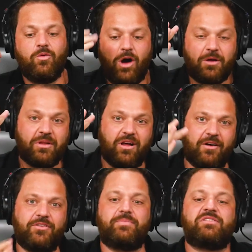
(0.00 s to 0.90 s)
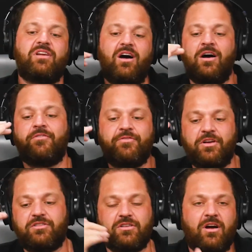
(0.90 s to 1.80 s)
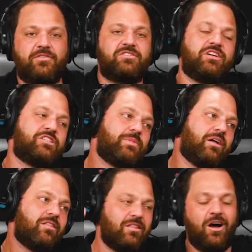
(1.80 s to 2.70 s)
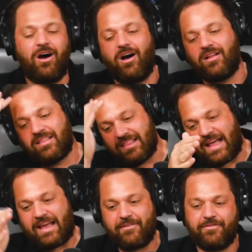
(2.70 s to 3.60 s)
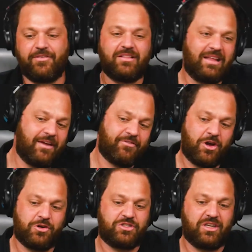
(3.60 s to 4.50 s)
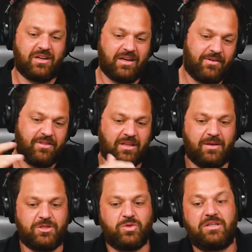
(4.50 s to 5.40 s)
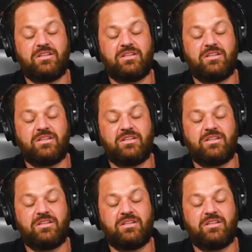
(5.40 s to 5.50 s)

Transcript: Welcome to LawFlip, an unfiltered conversation about law, life, life coaching, and everything in between.